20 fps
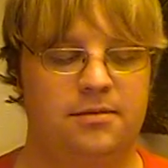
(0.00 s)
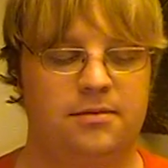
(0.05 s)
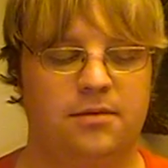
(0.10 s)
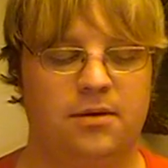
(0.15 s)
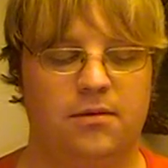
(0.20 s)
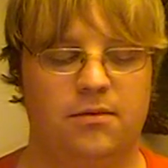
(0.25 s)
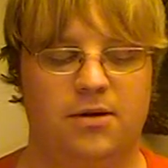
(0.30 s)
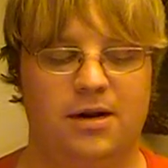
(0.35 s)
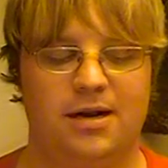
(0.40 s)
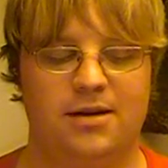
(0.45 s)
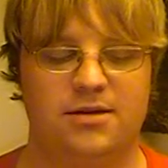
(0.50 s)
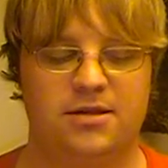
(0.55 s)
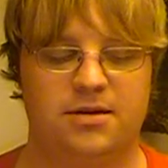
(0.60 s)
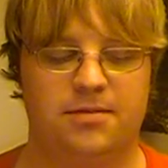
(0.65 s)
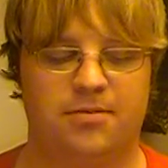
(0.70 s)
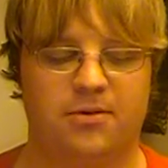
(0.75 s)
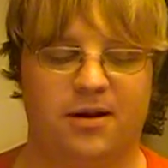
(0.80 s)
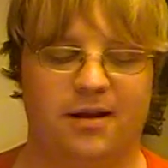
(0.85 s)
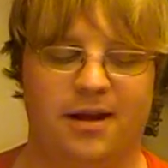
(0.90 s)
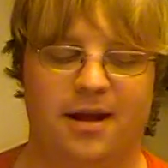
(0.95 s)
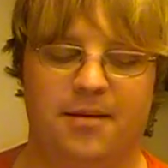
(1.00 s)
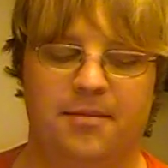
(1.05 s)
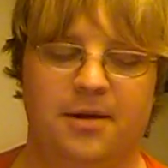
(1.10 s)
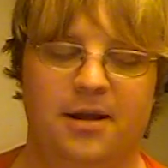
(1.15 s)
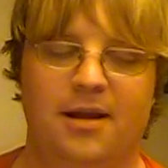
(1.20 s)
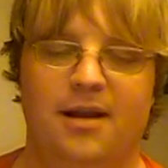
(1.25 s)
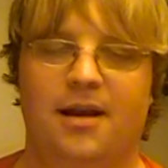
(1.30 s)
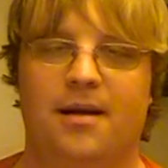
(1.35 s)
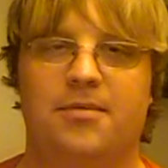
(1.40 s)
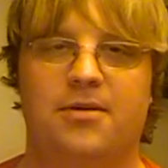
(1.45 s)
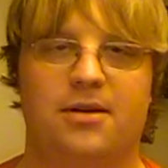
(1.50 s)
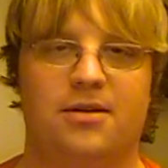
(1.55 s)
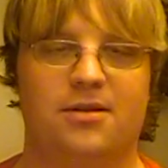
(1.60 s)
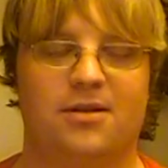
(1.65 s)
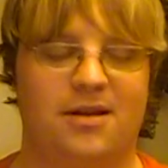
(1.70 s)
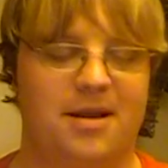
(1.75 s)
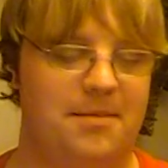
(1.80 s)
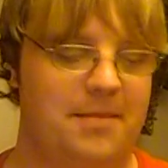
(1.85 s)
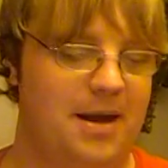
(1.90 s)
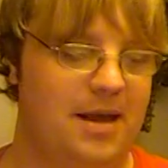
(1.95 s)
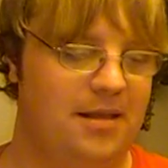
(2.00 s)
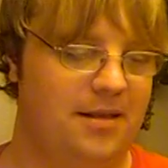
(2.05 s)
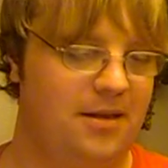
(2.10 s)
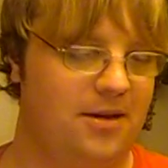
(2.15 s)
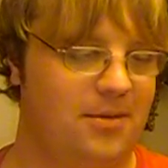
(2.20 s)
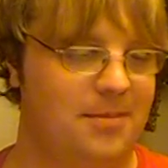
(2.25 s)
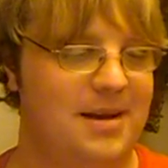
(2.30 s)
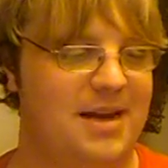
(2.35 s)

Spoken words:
What else to bring up? I'm going to look at my little